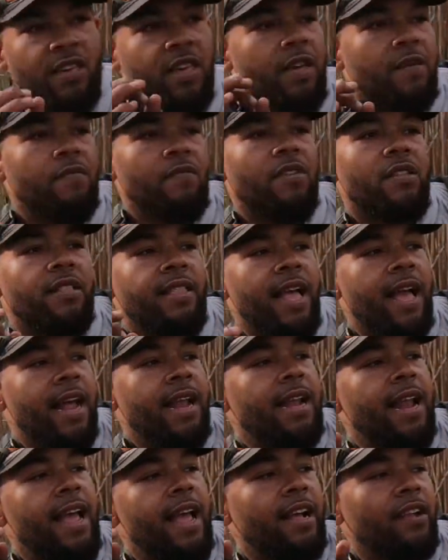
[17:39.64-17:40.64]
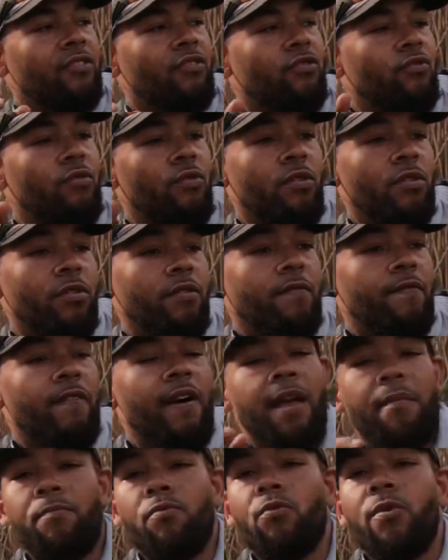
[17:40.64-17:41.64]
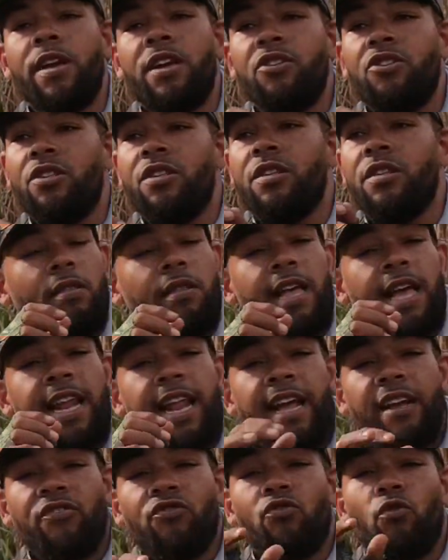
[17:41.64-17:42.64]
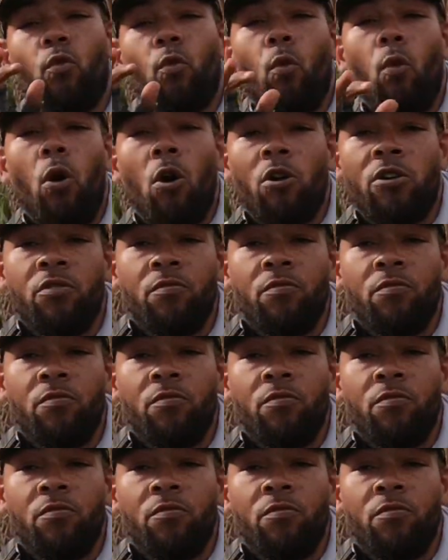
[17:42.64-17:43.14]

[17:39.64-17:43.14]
gives it that extra vibration, that extra water